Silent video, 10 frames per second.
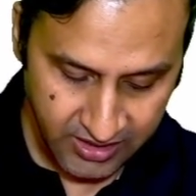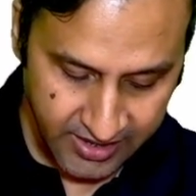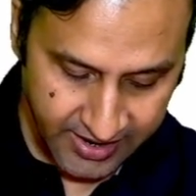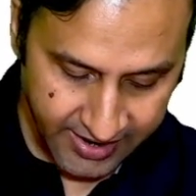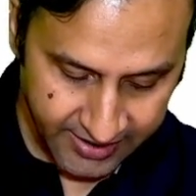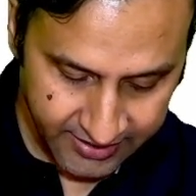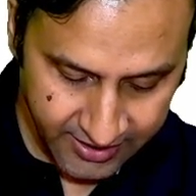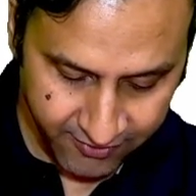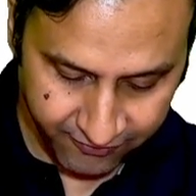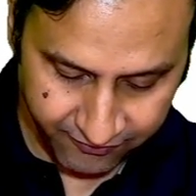And
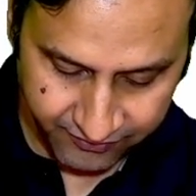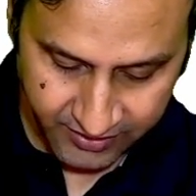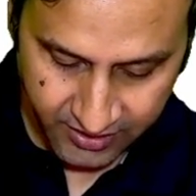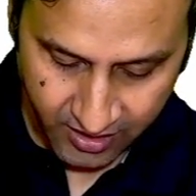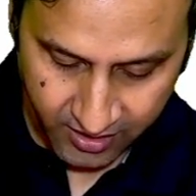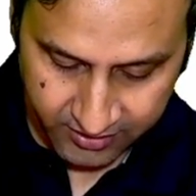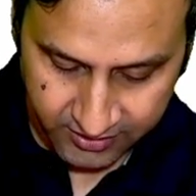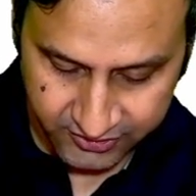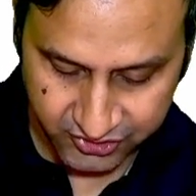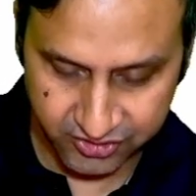if there are
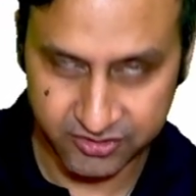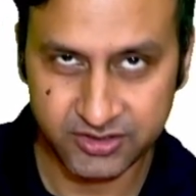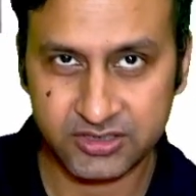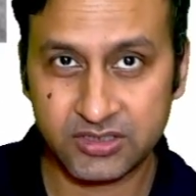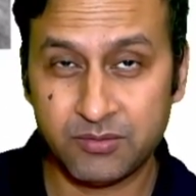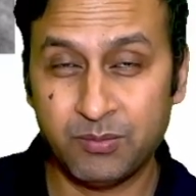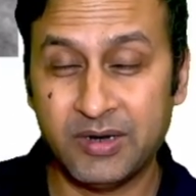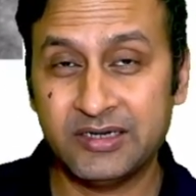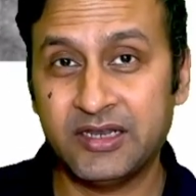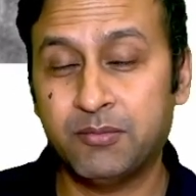clusters, but
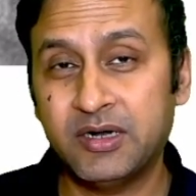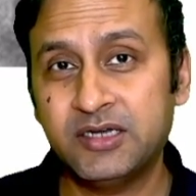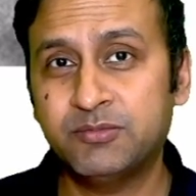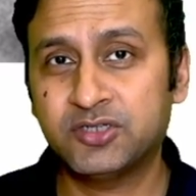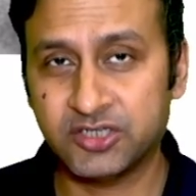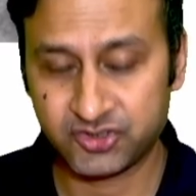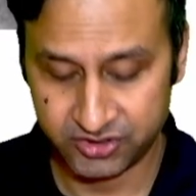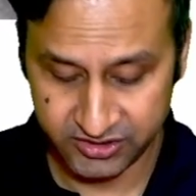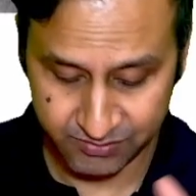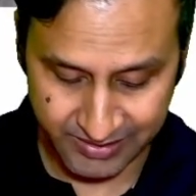there are multiple
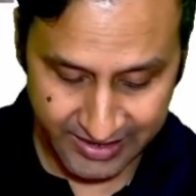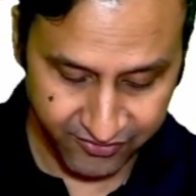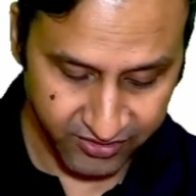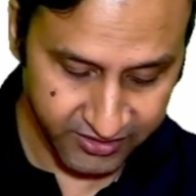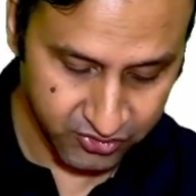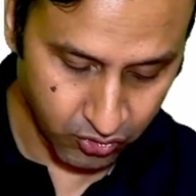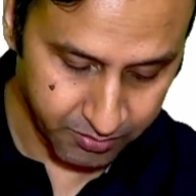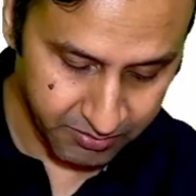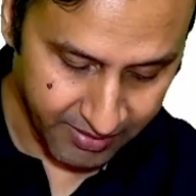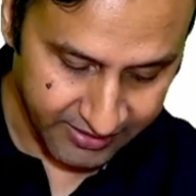clusters bilaterally, it's going to be
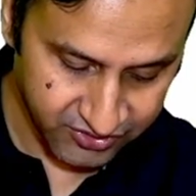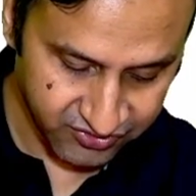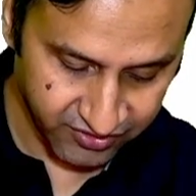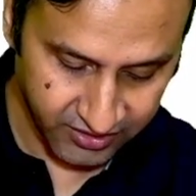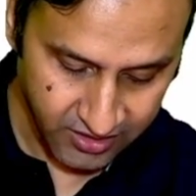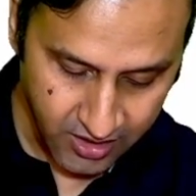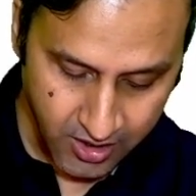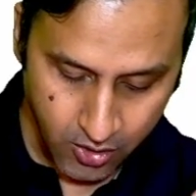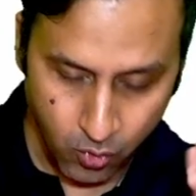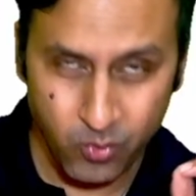Barrett's 3.
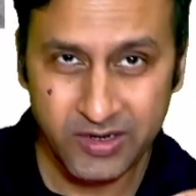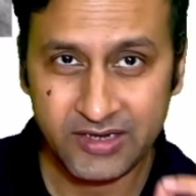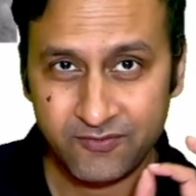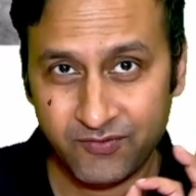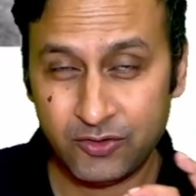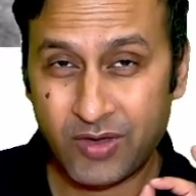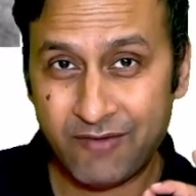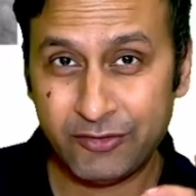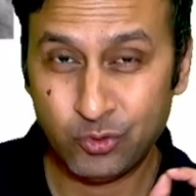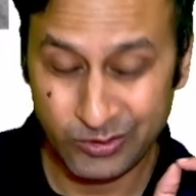Only when you have a
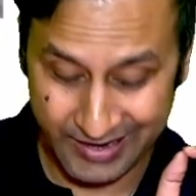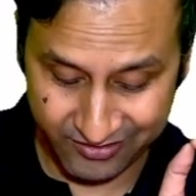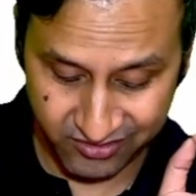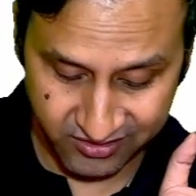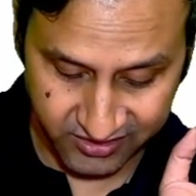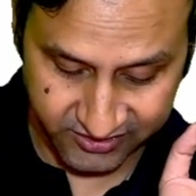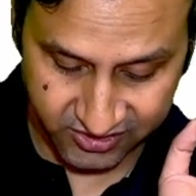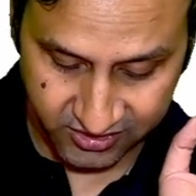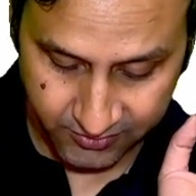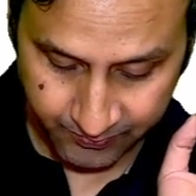unilateral
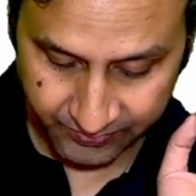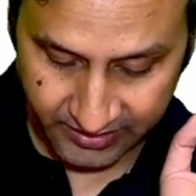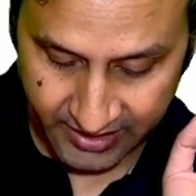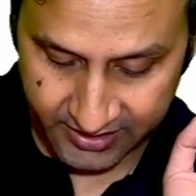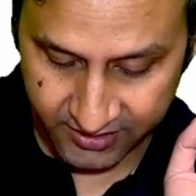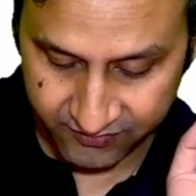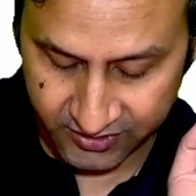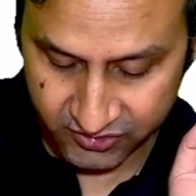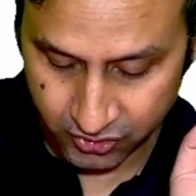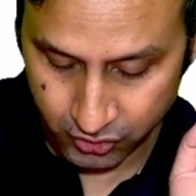cluster, and if there is
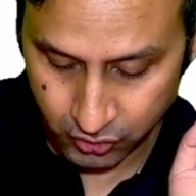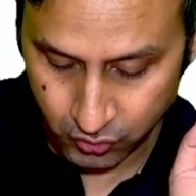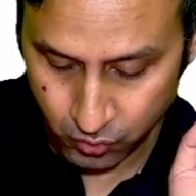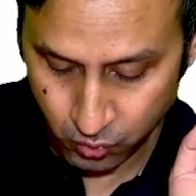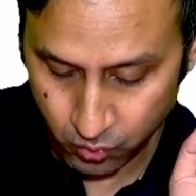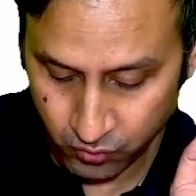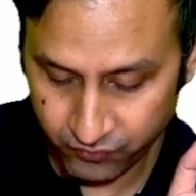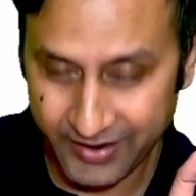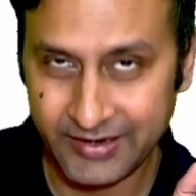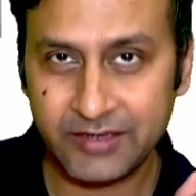a new
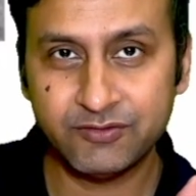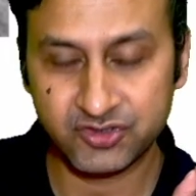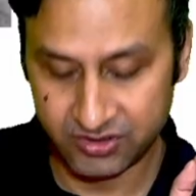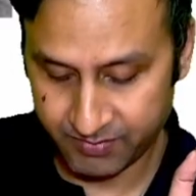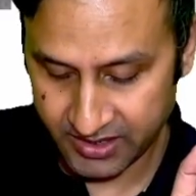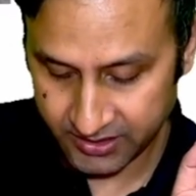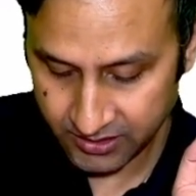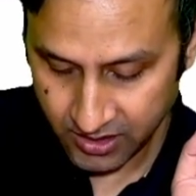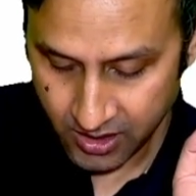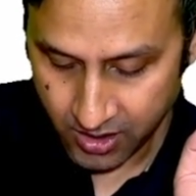finding which is appearing,
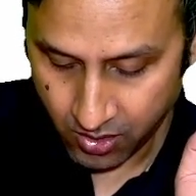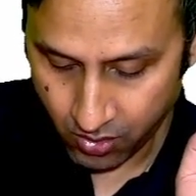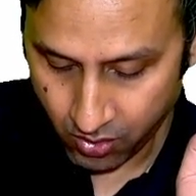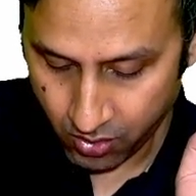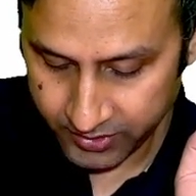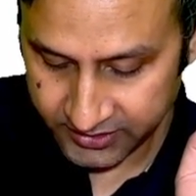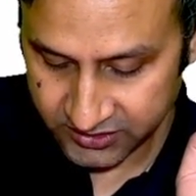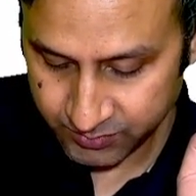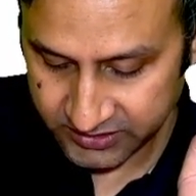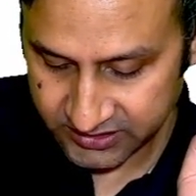or it is
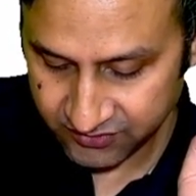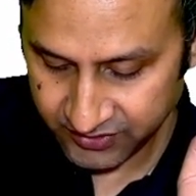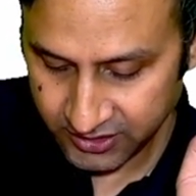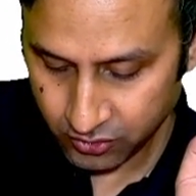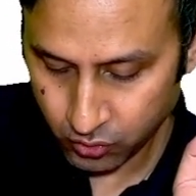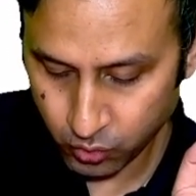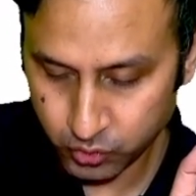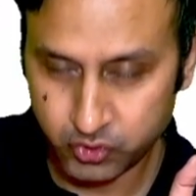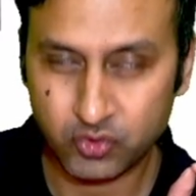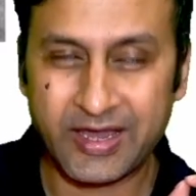present very close
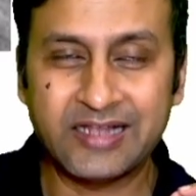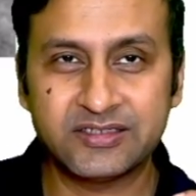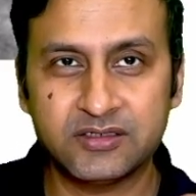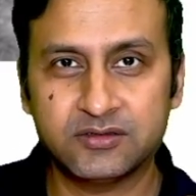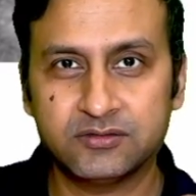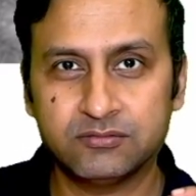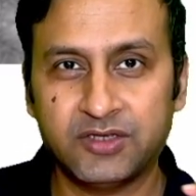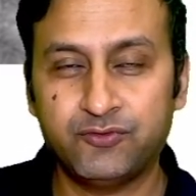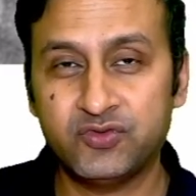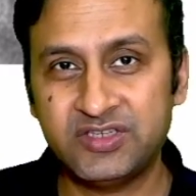to cancer. If you
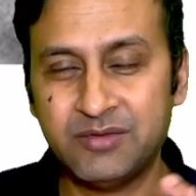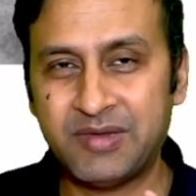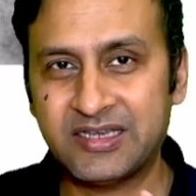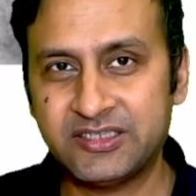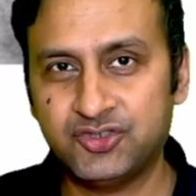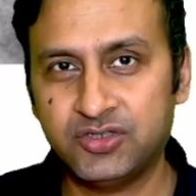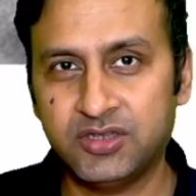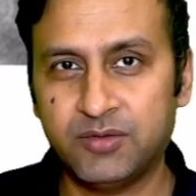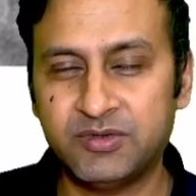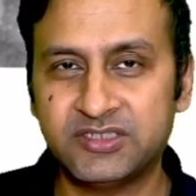see a mass lesion and they're
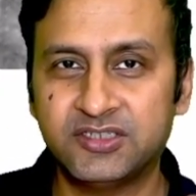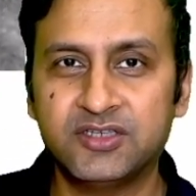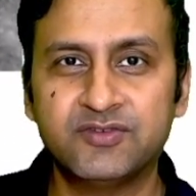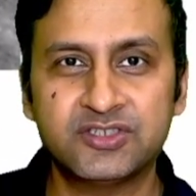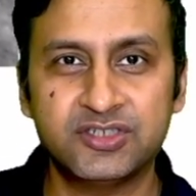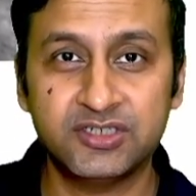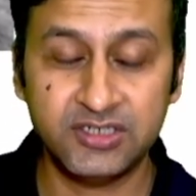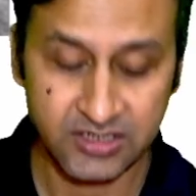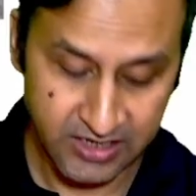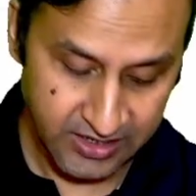present in the vicinity,
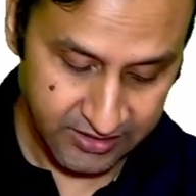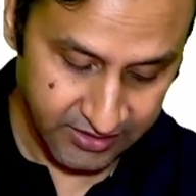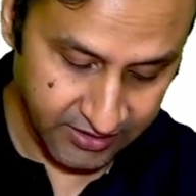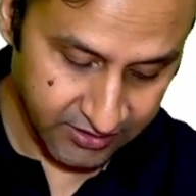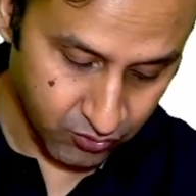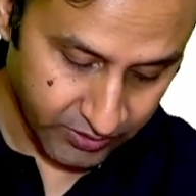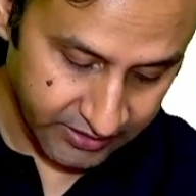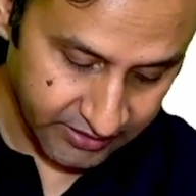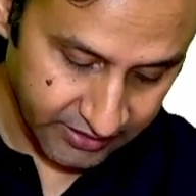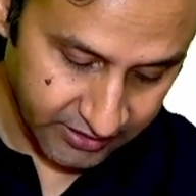then you can
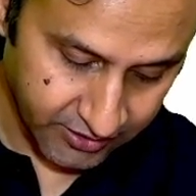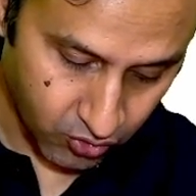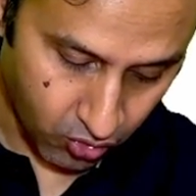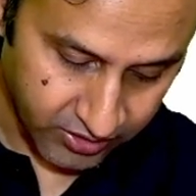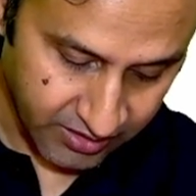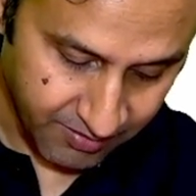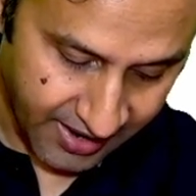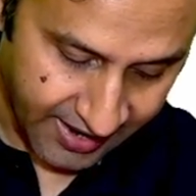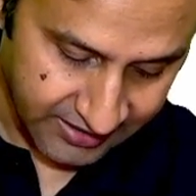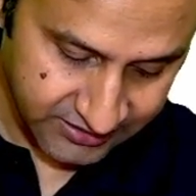directly call them
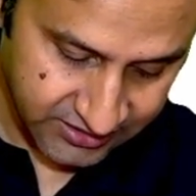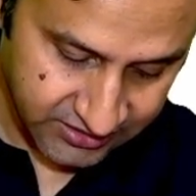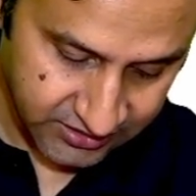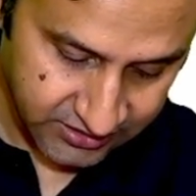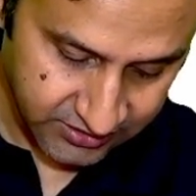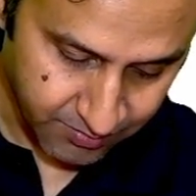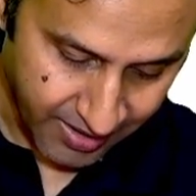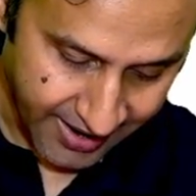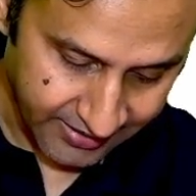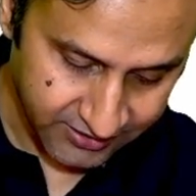as
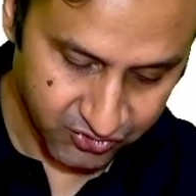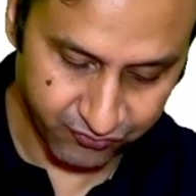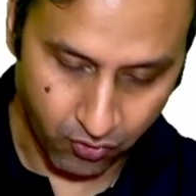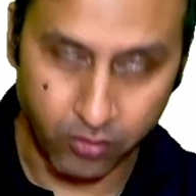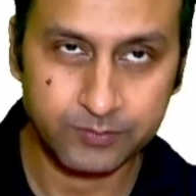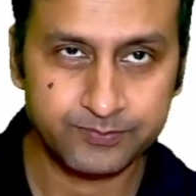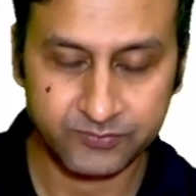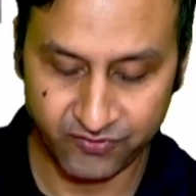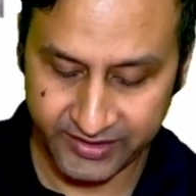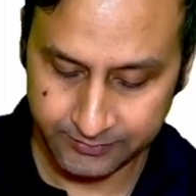Barrett's 4.
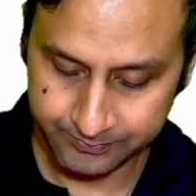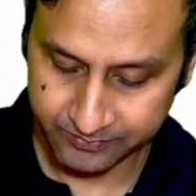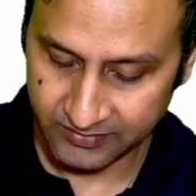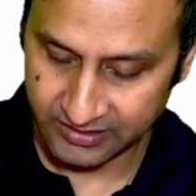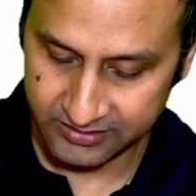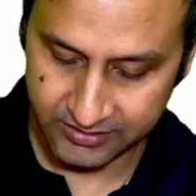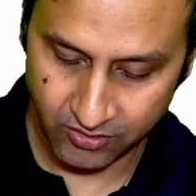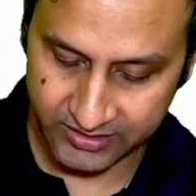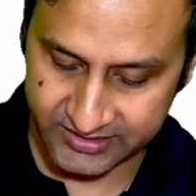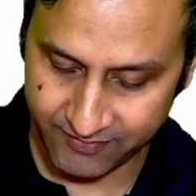Fine. Now
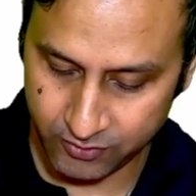let's have a look at